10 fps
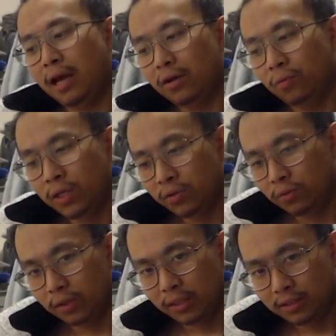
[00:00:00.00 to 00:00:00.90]
when you
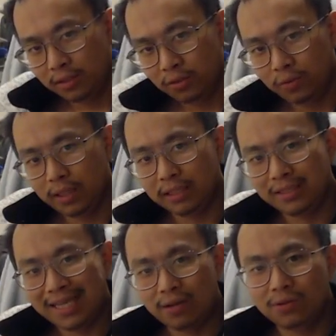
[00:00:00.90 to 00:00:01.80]
listen to it, it
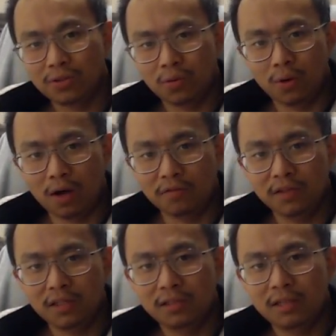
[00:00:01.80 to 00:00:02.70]
sounds so
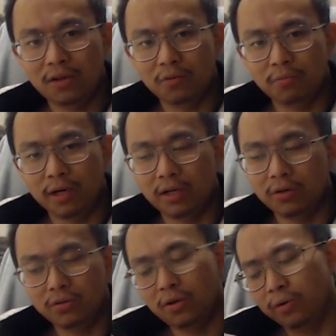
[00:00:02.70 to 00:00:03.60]
obvious that your brain
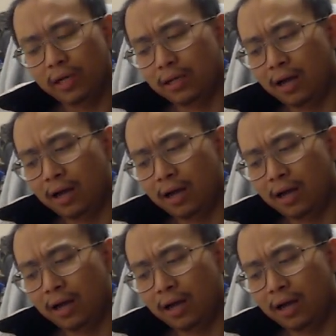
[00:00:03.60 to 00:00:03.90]
goes, oh yeah,